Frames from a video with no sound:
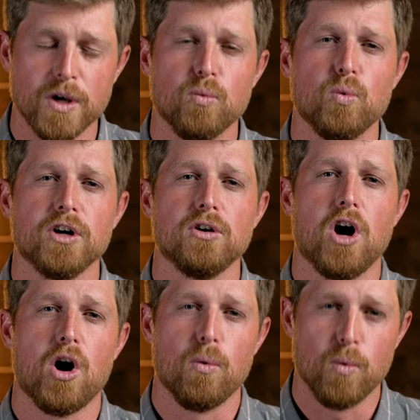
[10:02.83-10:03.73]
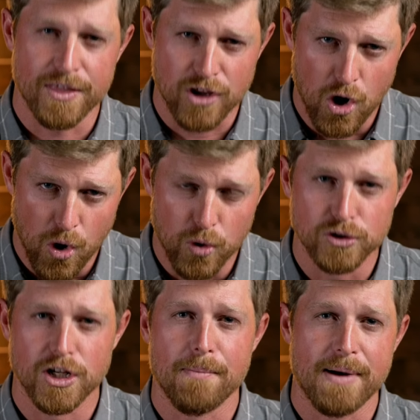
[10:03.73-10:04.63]
We will
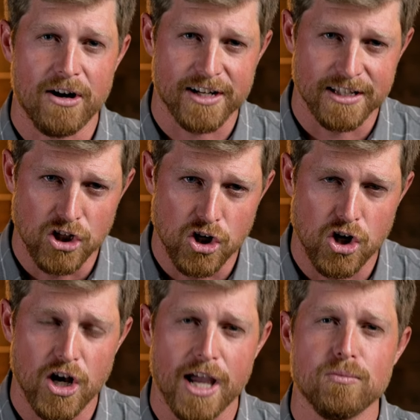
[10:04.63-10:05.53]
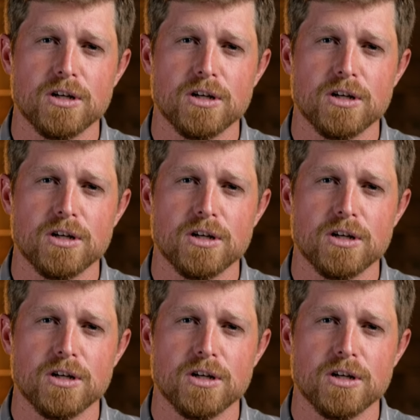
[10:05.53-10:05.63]
withhold American law,